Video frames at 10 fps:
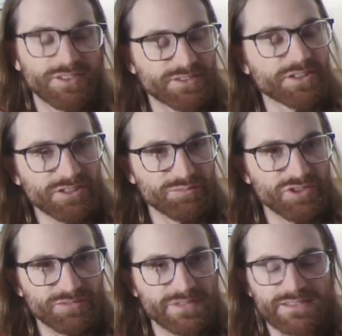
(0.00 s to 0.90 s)
physical
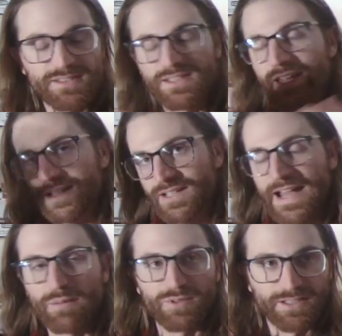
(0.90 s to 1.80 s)
movements that are
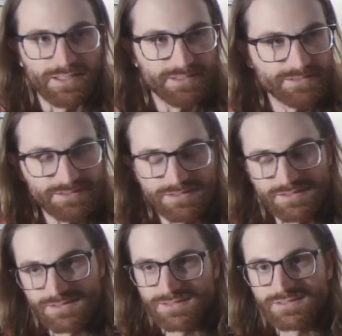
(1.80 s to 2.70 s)
happening
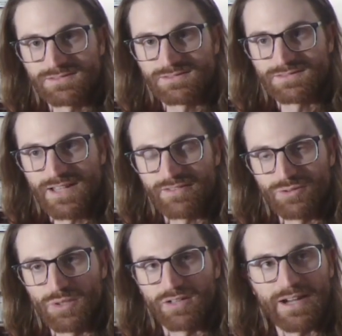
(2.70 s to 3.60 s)

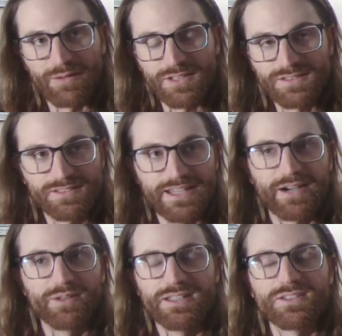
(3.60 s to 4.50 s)
everywhere around us, it's
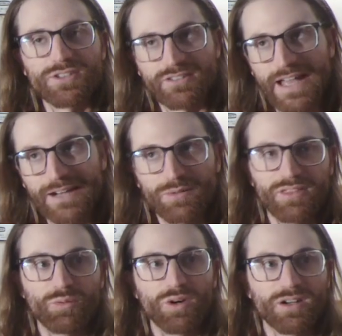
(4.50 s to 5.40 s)
how we interact with
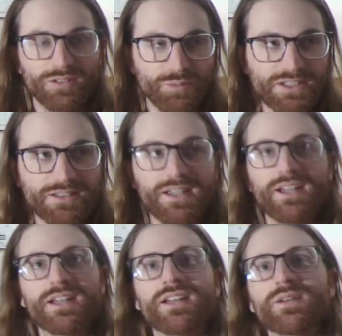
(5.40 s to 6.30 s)
the world. We
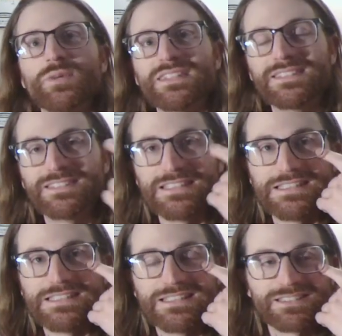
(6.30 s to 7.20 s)

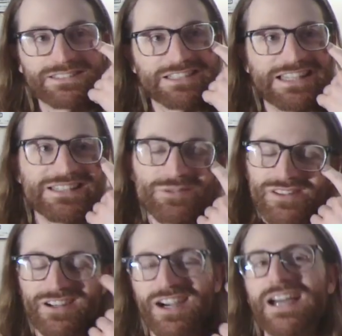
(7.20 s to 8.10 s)
see light
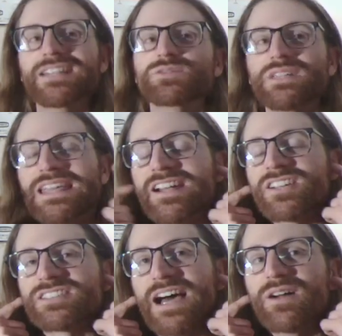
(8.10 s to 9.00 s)
with our eyes, we hear
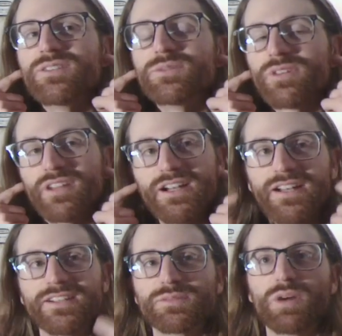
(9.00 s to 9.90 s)
sounds with our
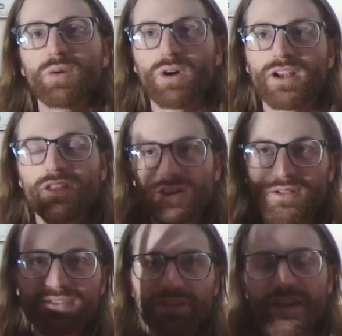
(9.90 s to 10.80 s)
ears, but what are
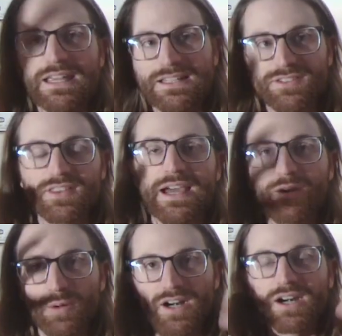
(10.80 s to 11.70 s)
those things
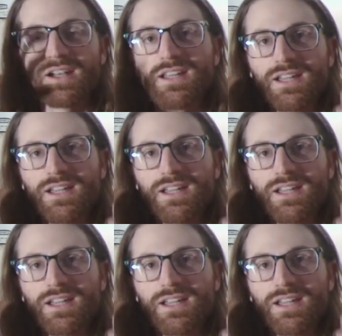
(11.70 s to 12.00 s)
that we're